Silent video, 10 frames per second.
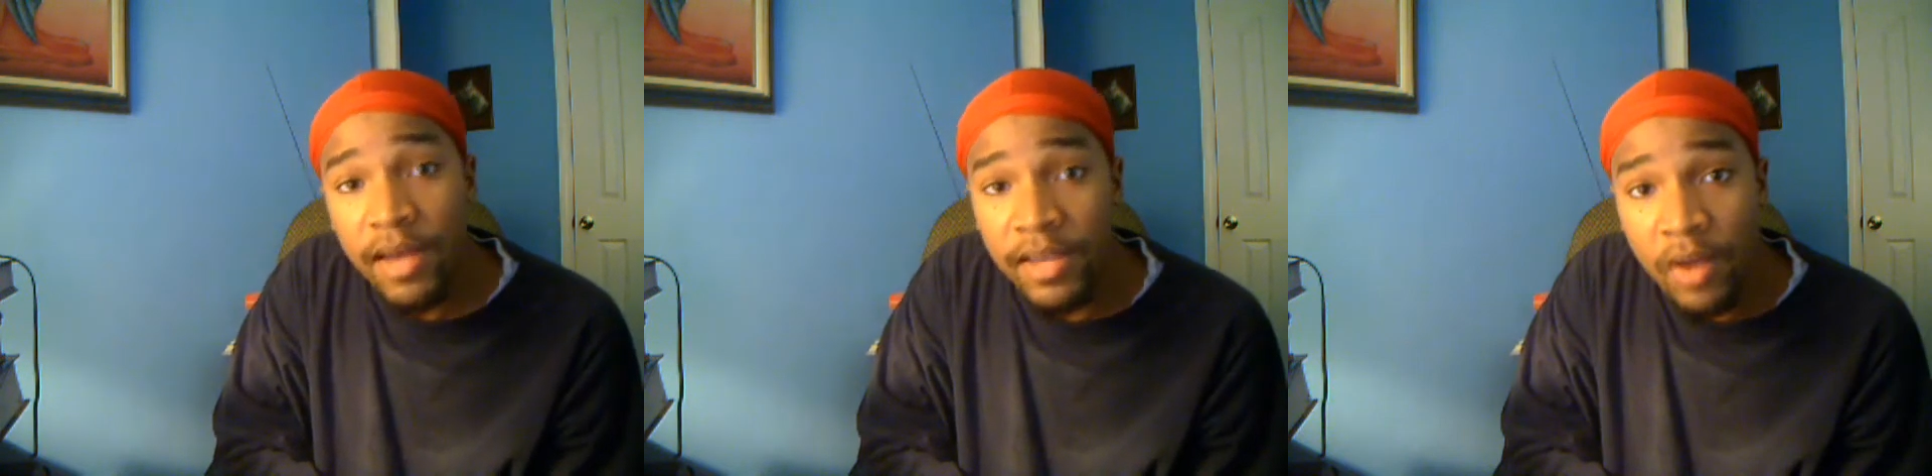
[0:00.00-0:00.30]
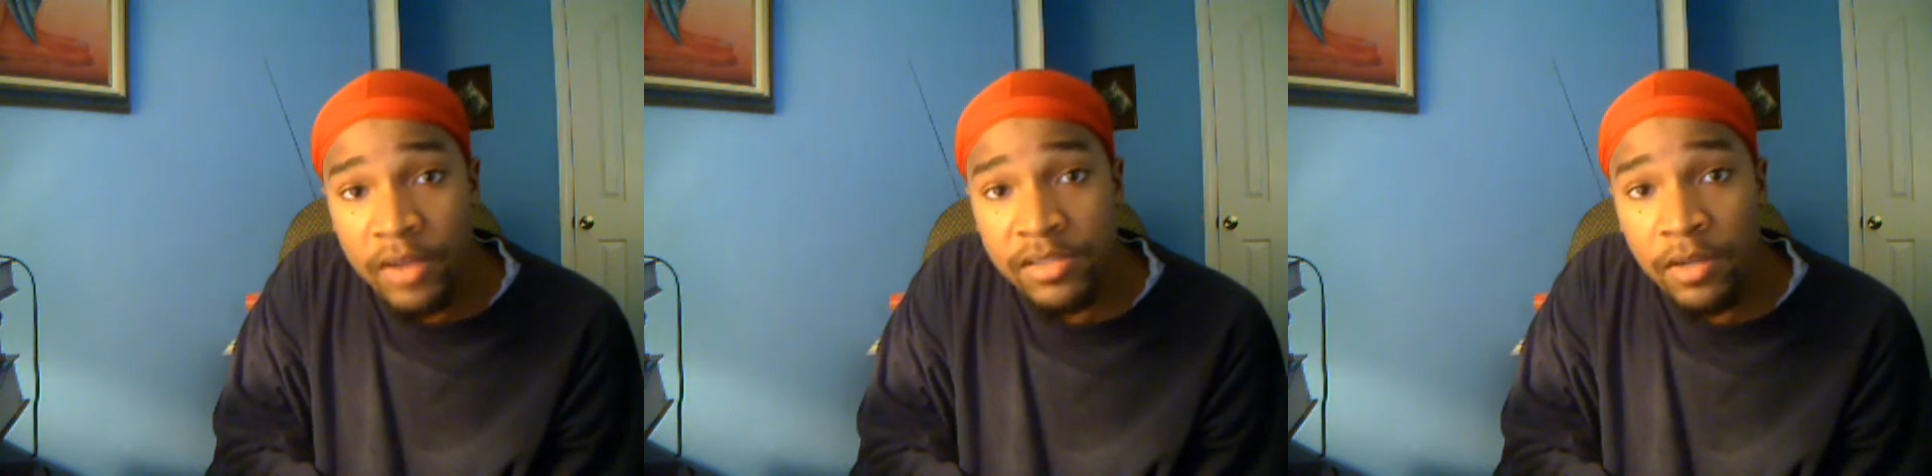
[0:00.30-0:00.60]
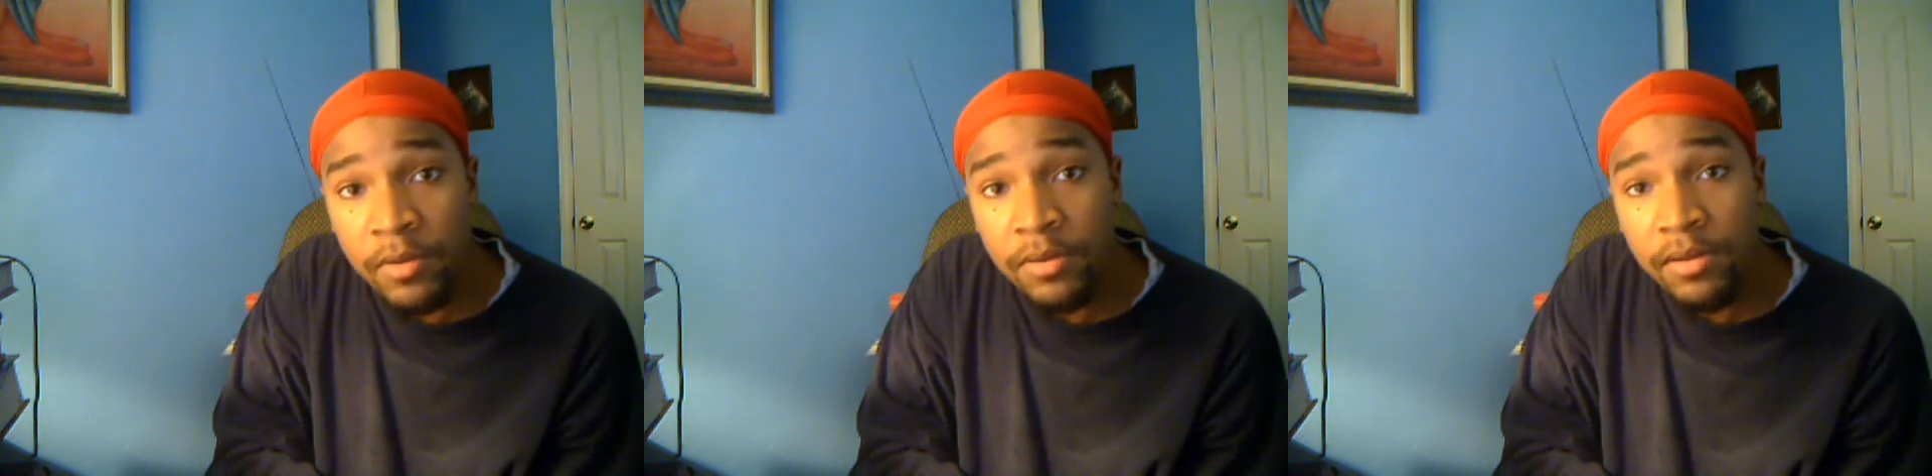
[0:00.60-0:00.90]
and
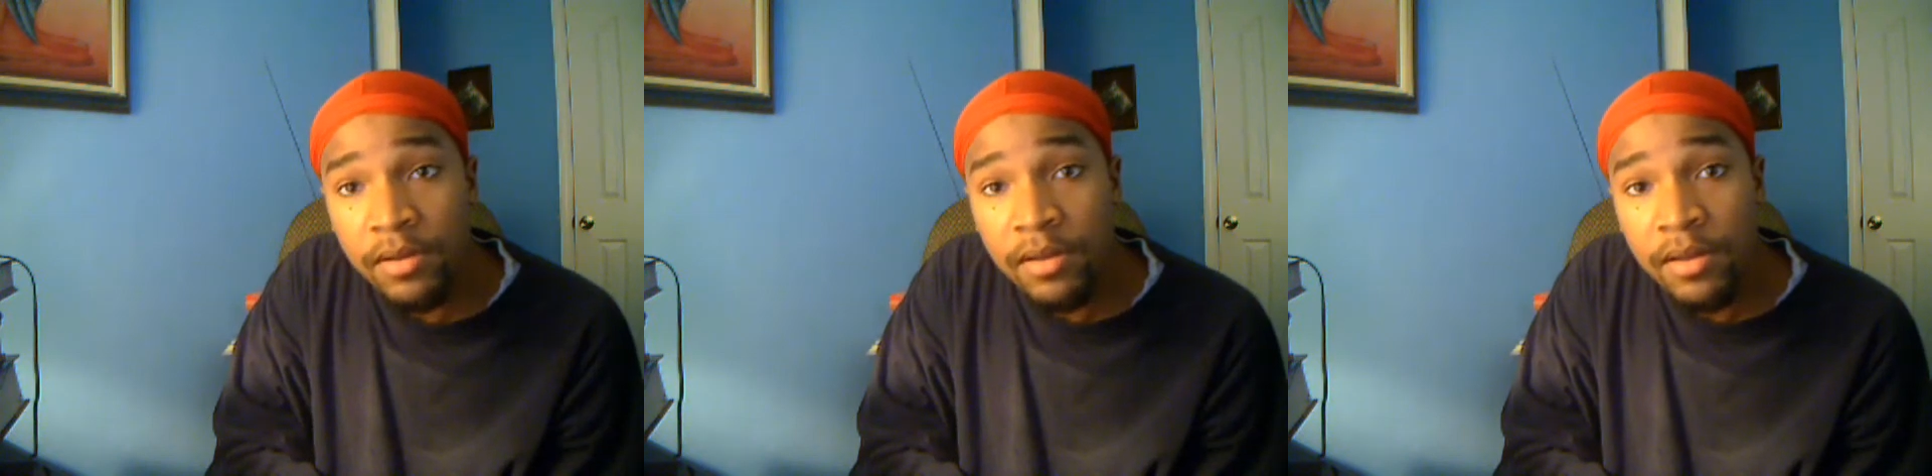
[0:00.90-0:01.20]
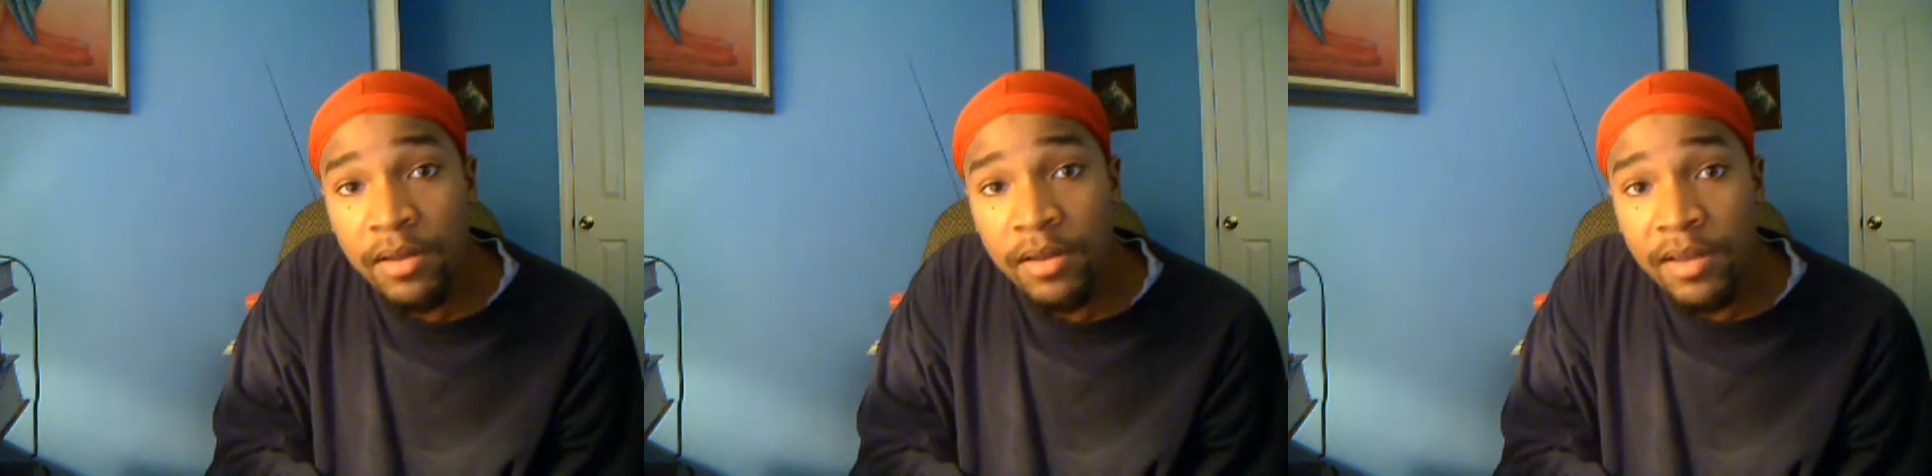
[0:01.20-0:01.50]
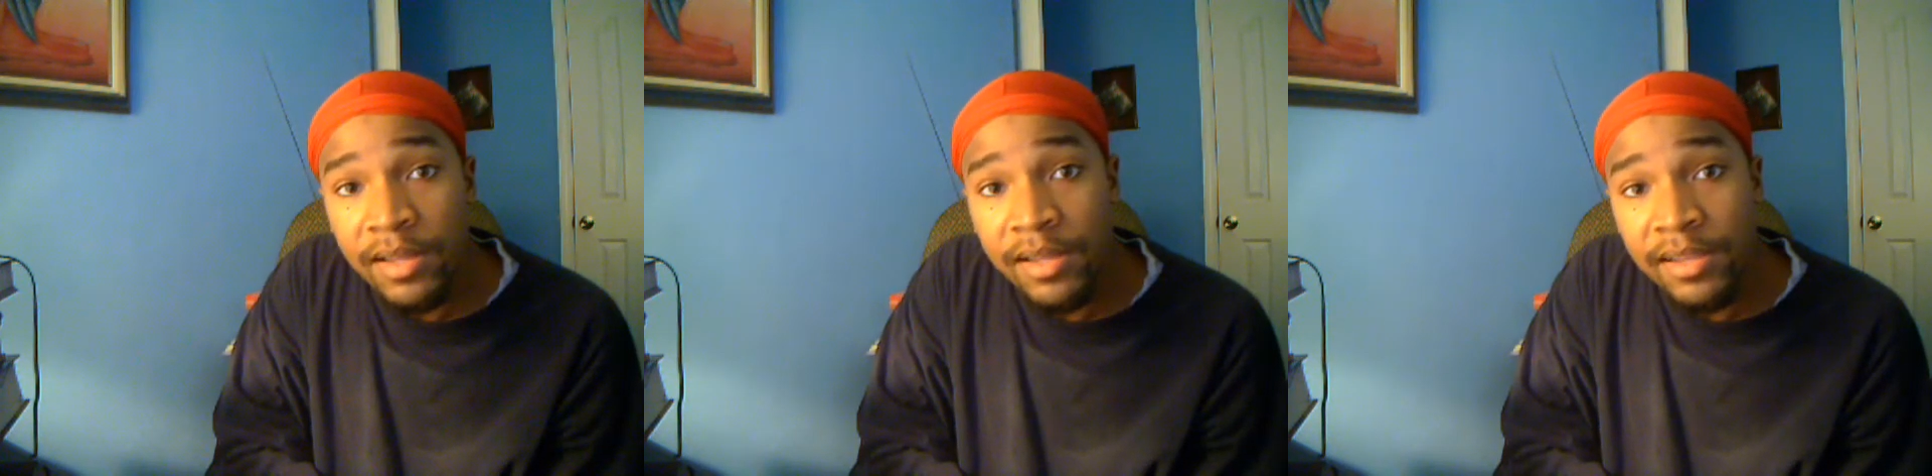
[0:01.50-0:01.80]
also
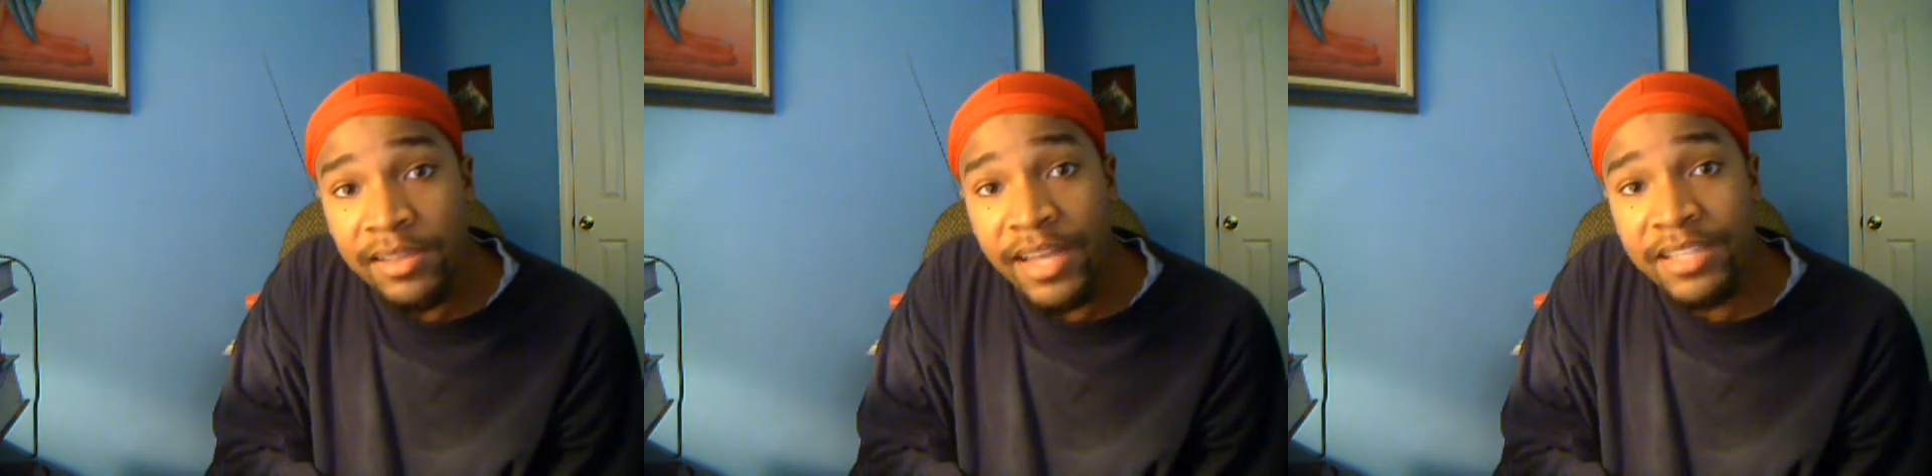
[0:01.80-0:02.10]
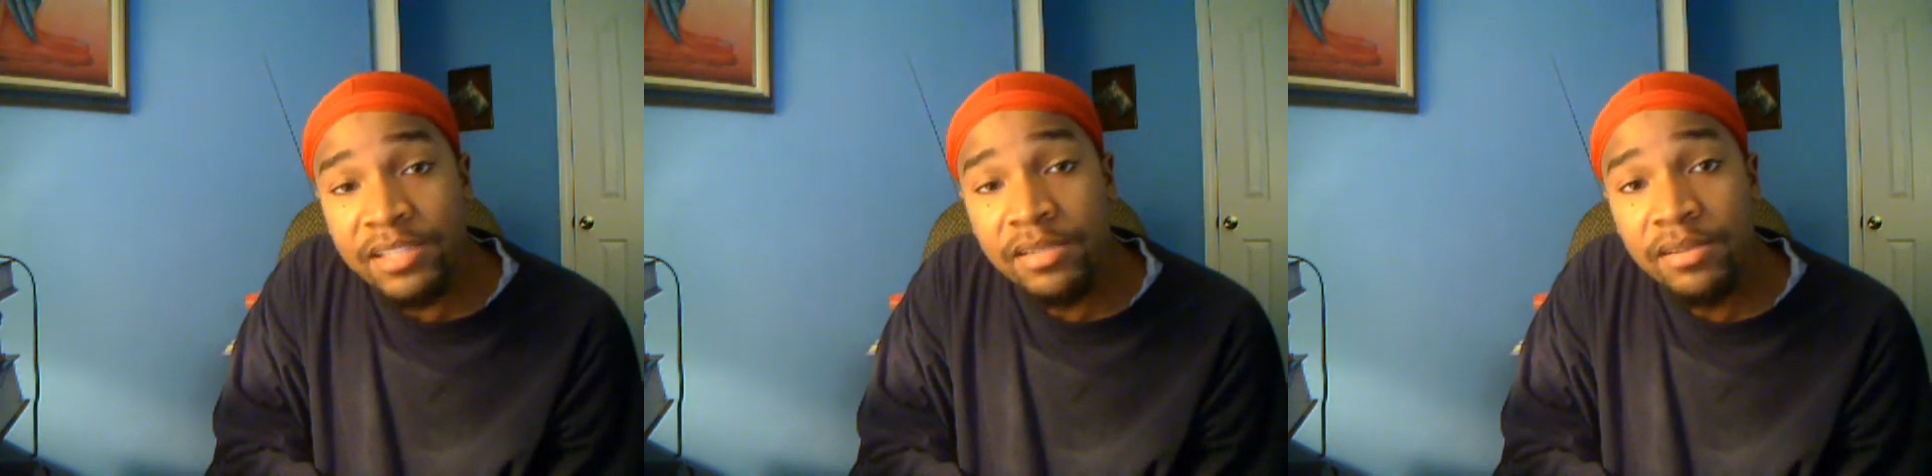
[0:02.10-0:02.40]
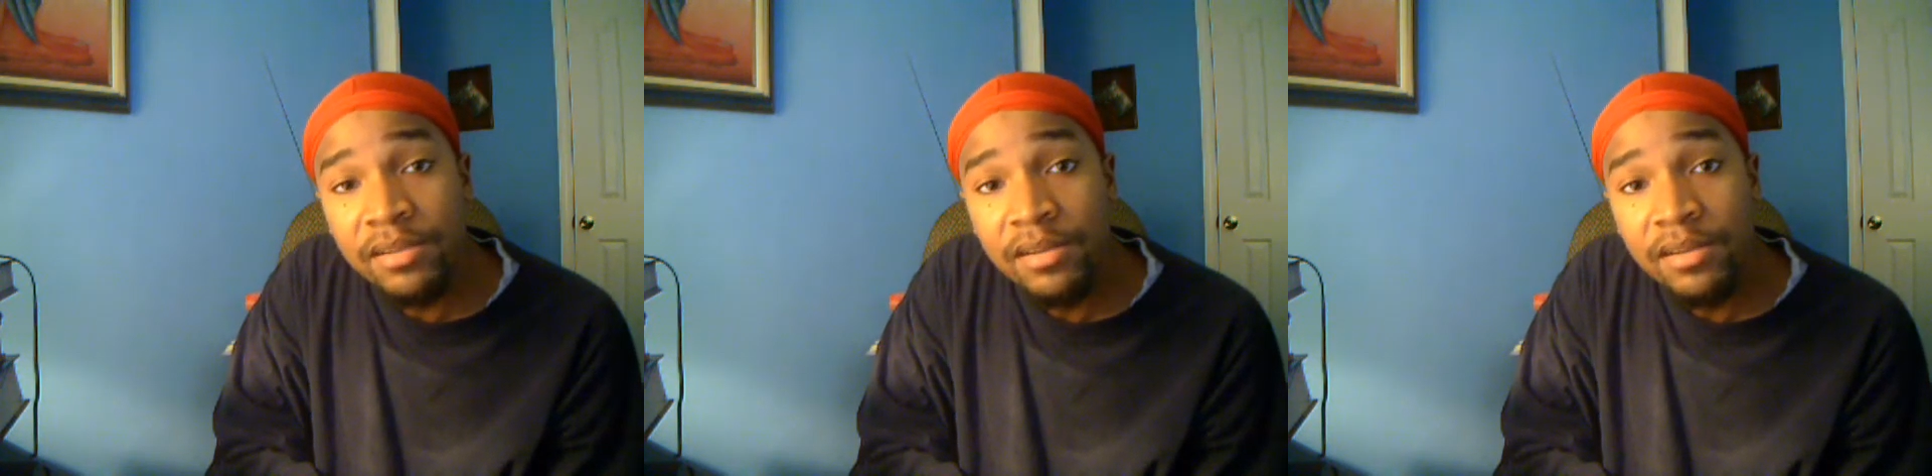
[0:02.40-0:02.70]
let's